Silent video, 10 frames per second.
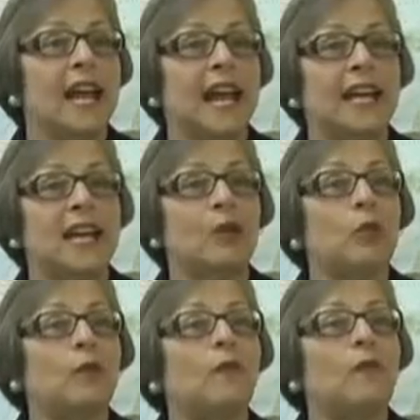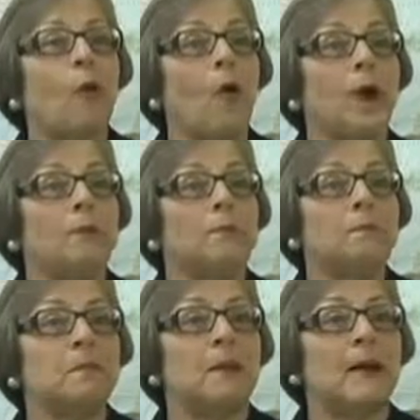and he would form
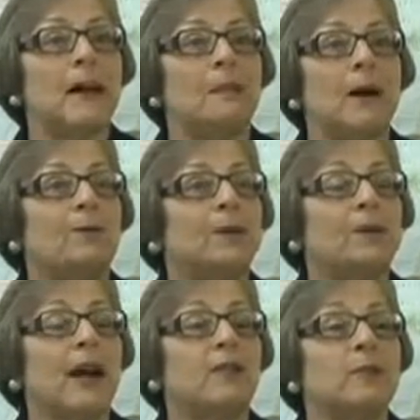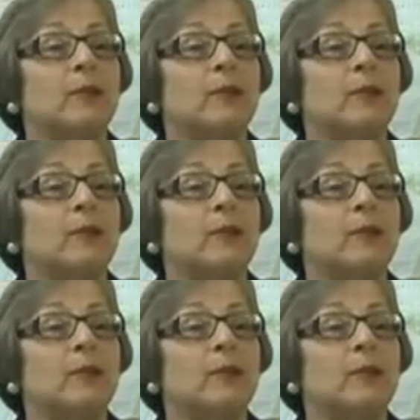public-private